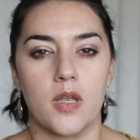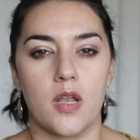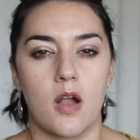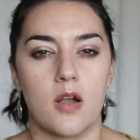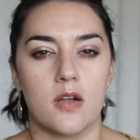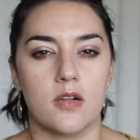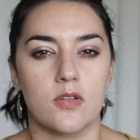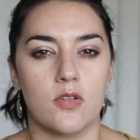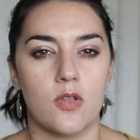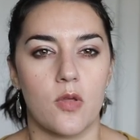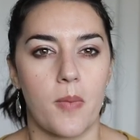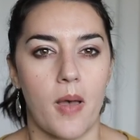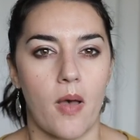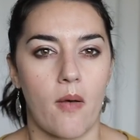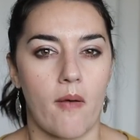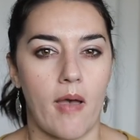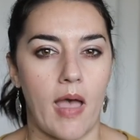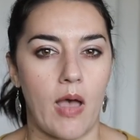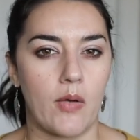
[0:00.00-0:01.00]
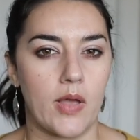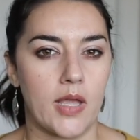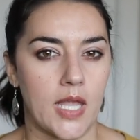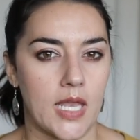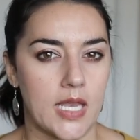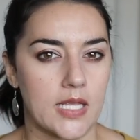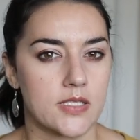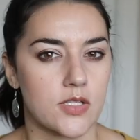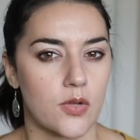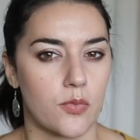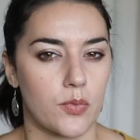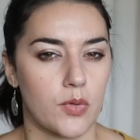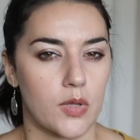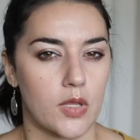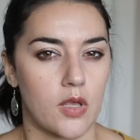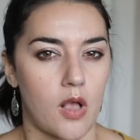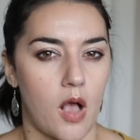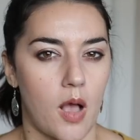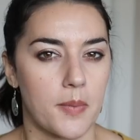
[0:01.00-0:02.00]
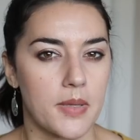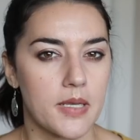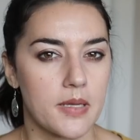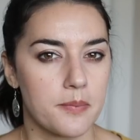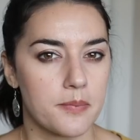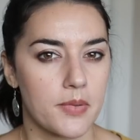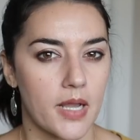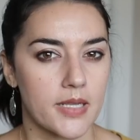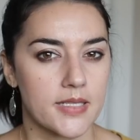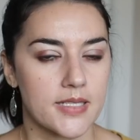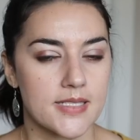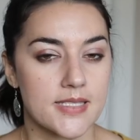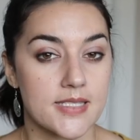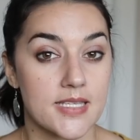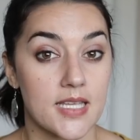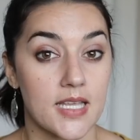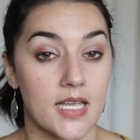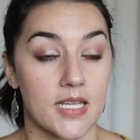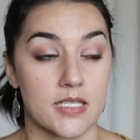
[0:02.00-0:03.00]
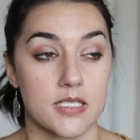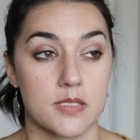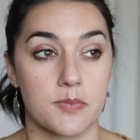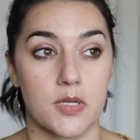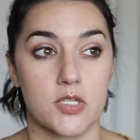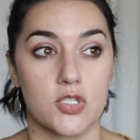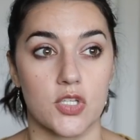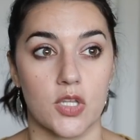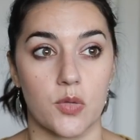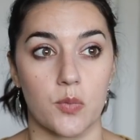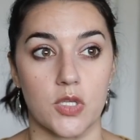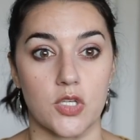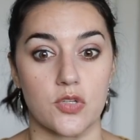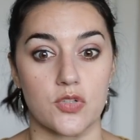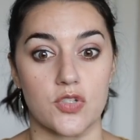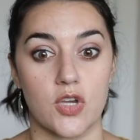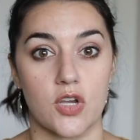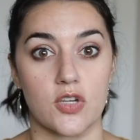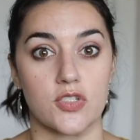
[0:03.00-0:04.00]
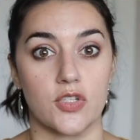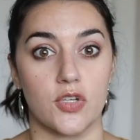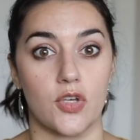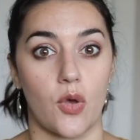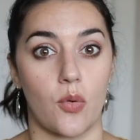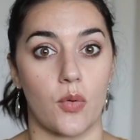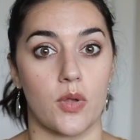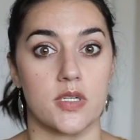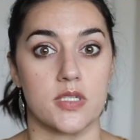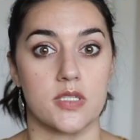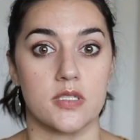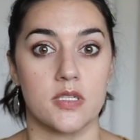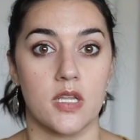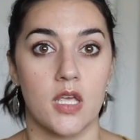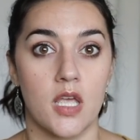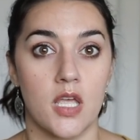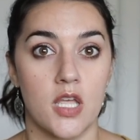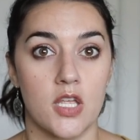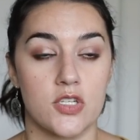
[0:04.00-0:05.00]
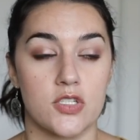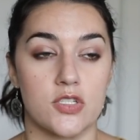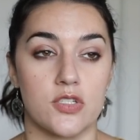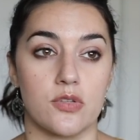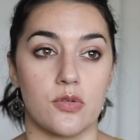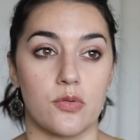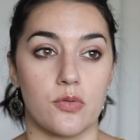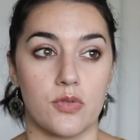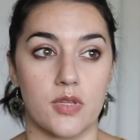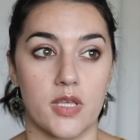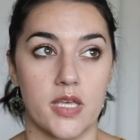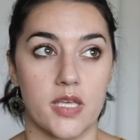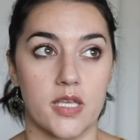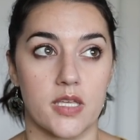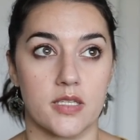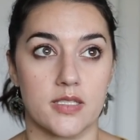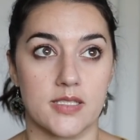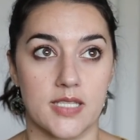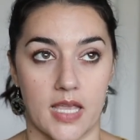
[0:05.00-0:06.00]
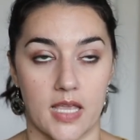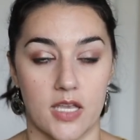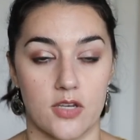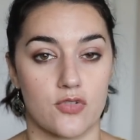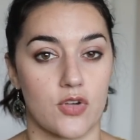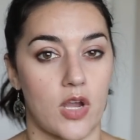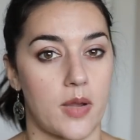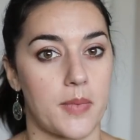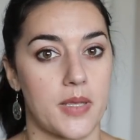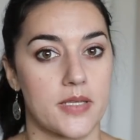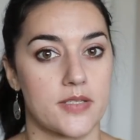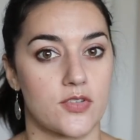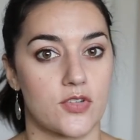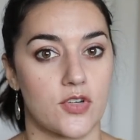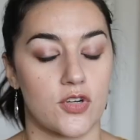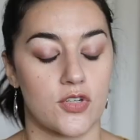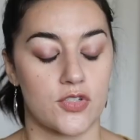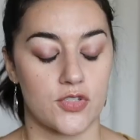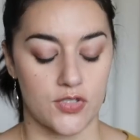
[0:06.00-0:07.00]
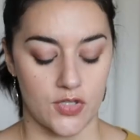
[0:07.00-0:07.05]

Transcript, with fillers: an article about how headaches are really common in pregnancy and especially when you start to go into the second trimester.